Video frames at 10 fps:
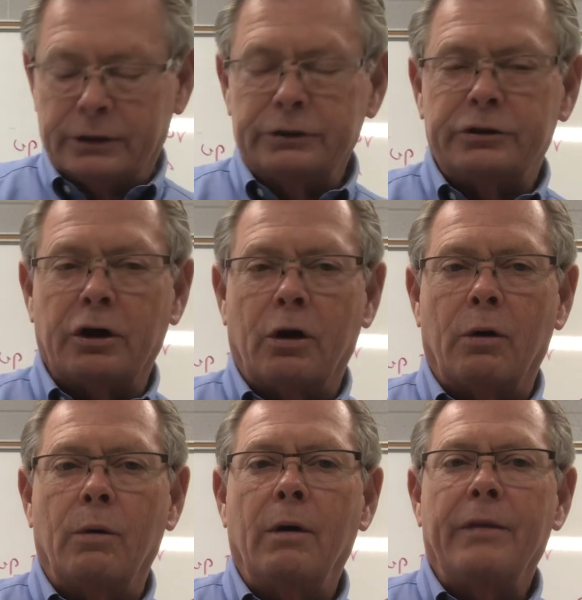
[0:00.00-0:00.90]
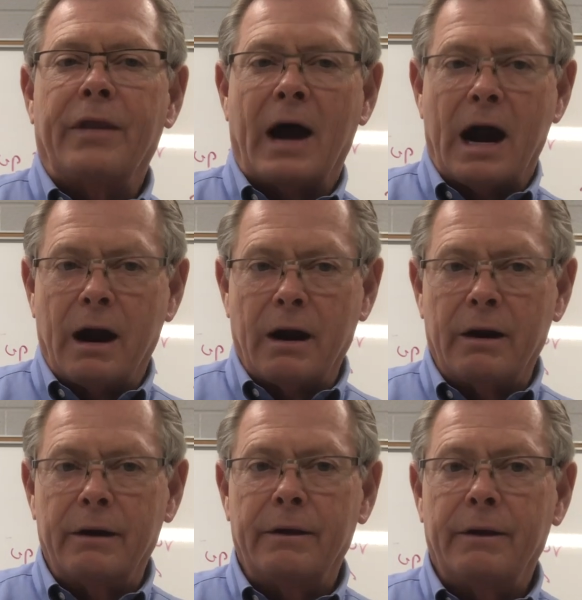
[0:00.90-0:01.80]
So the
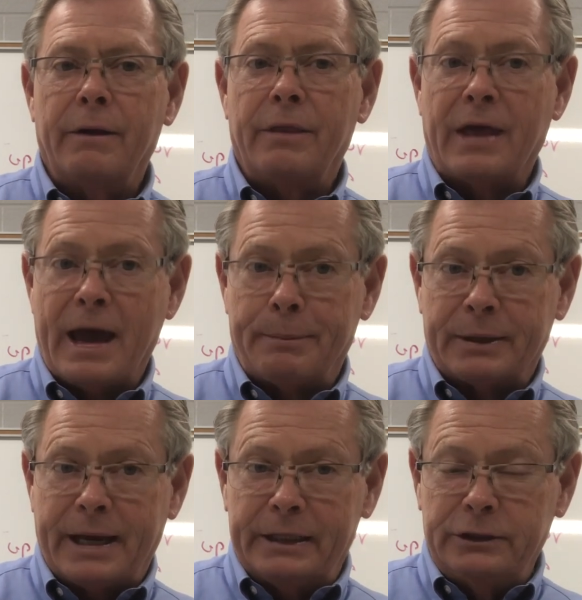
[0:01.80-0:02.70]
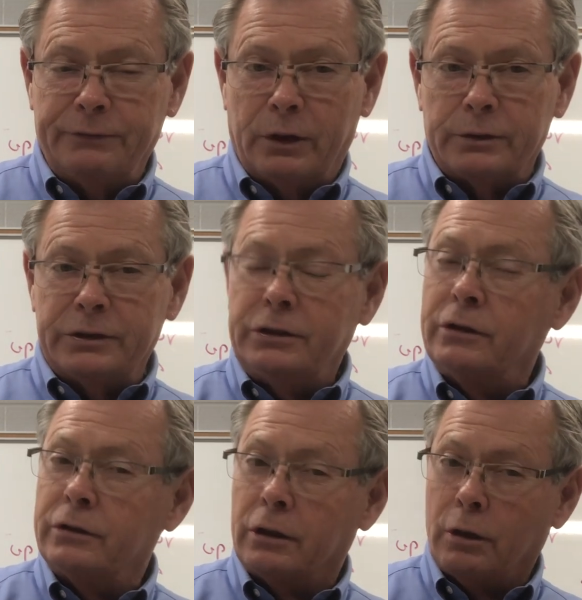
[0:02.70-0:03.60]
higher the application voltage,
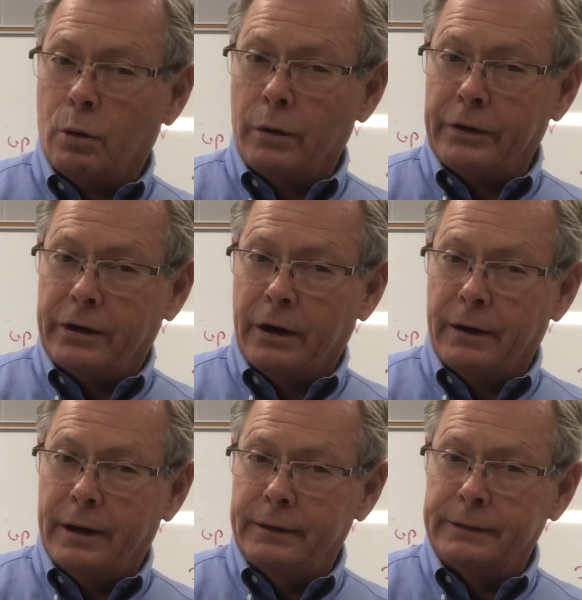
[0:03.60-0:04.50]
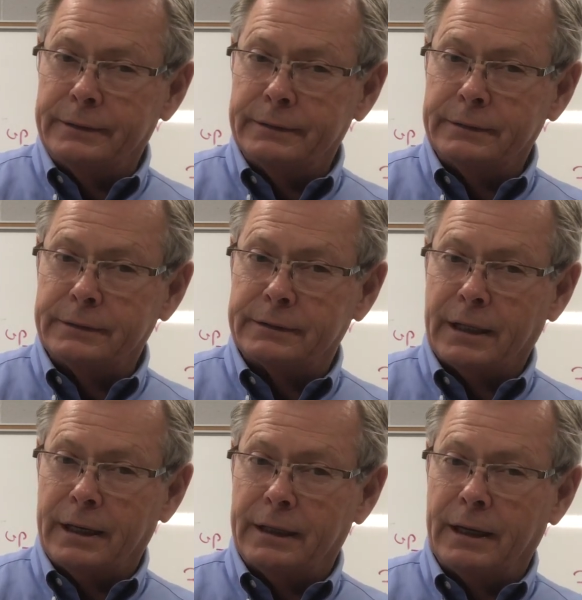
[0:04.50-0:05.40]
the lower the current,
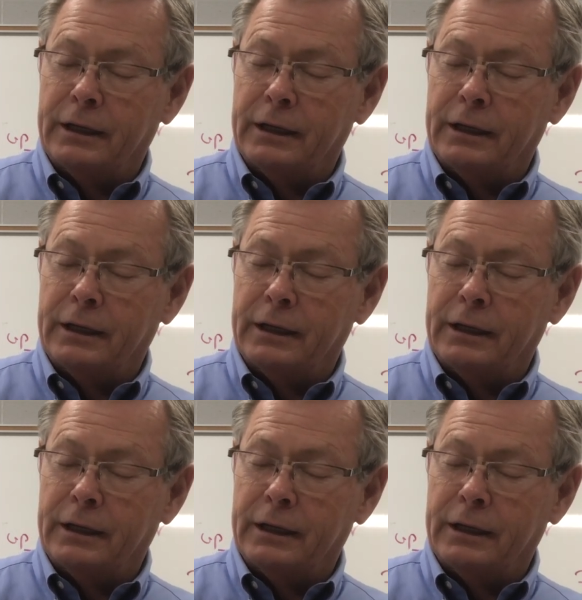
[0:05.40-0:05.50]
okay?